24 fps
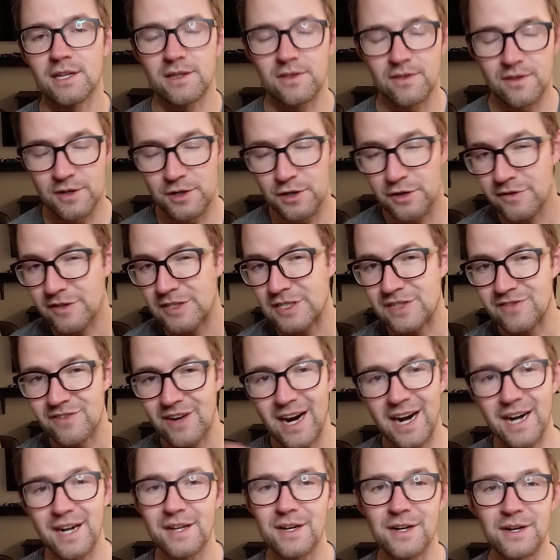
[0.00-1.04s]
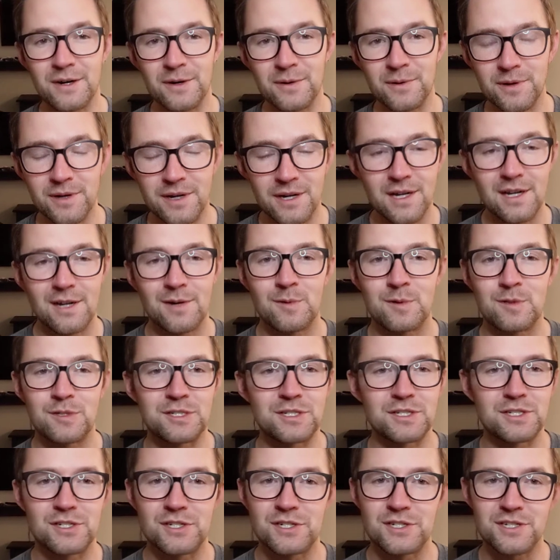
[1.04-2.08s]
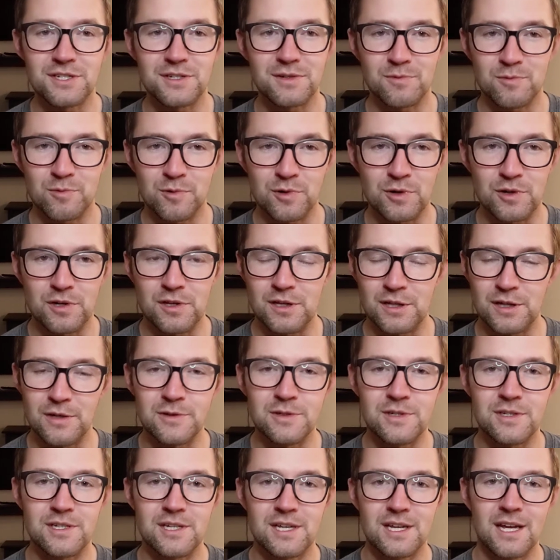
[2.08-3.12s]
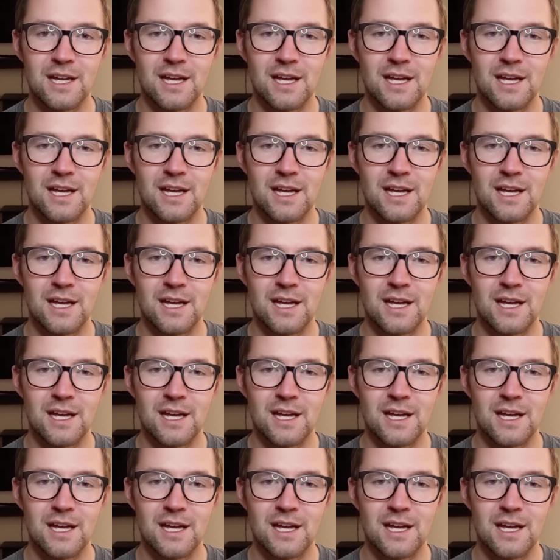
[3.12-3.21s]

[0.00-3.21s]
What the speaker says: the University of Idaho, which is just real close